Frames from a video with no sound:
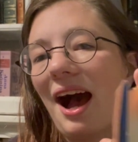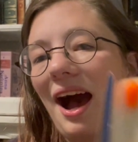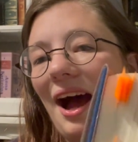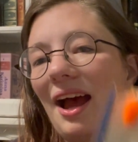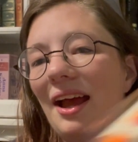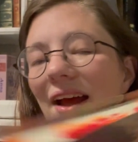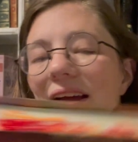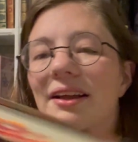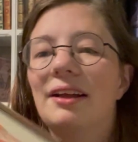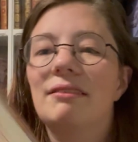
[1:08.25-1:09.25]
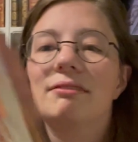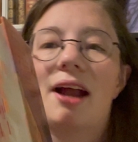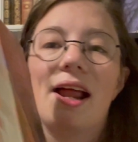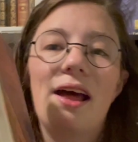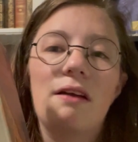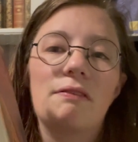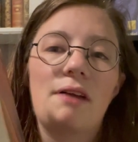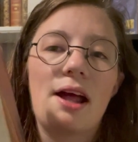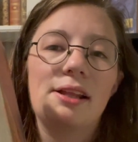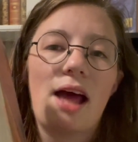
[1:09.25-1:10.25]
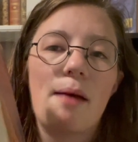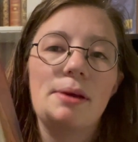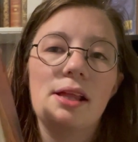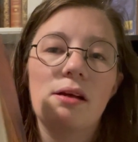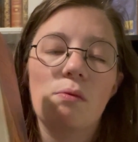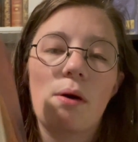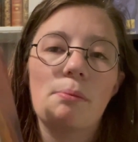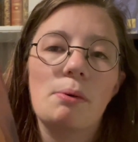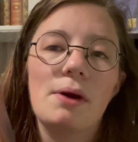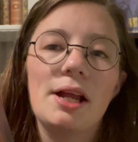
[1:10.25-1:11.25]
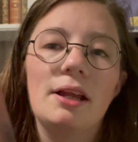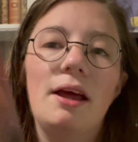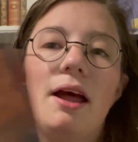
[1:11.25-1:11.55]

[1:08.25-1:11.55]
I ran out of red tabbies at one point,